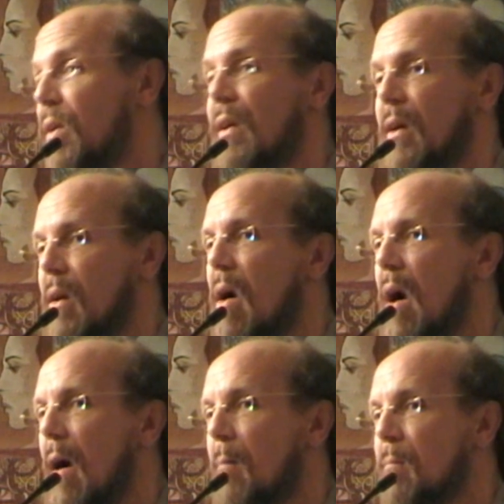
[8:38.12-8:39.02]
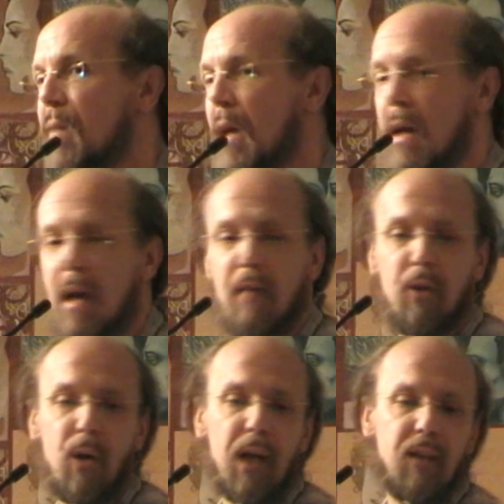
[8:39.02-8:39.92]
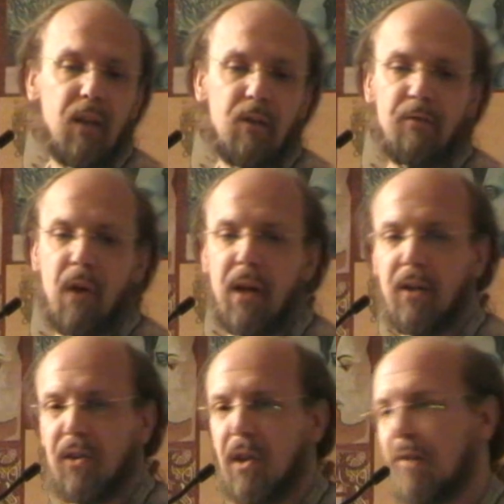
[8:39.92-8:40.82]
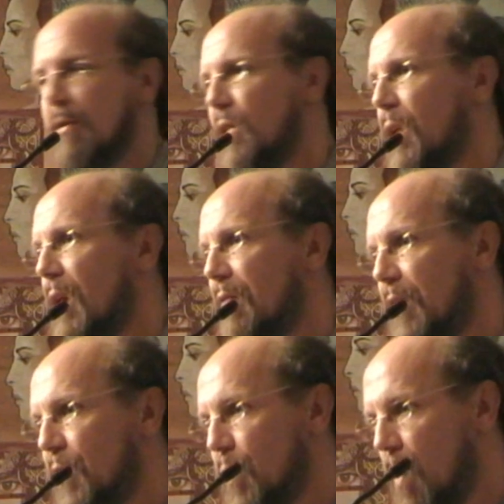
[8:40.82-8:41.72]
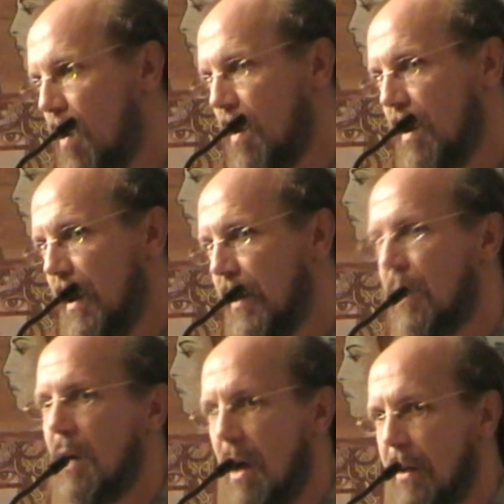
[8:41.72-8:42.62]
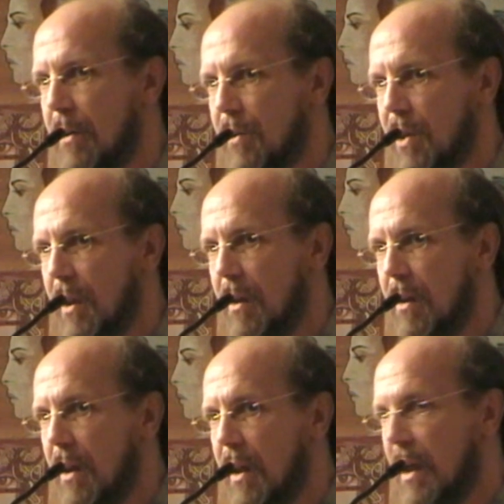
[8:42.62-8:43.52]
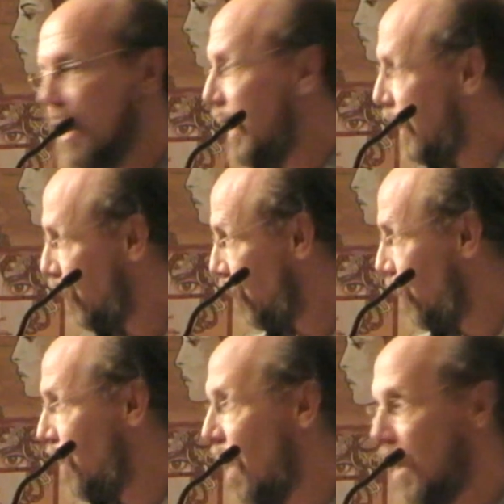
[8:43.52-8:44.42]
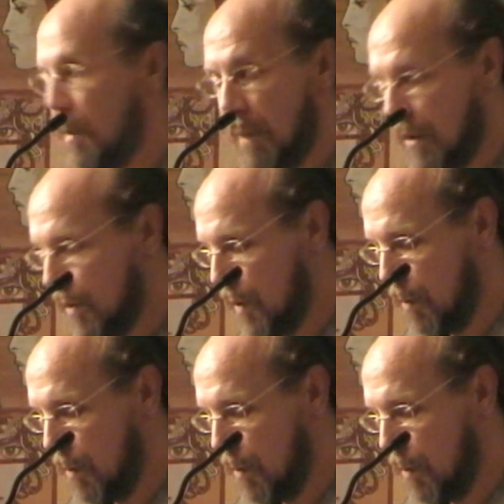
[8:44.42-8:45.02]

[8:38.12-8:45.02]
to their law. If you're identifying yourself as a living soul and you're not using the issued documents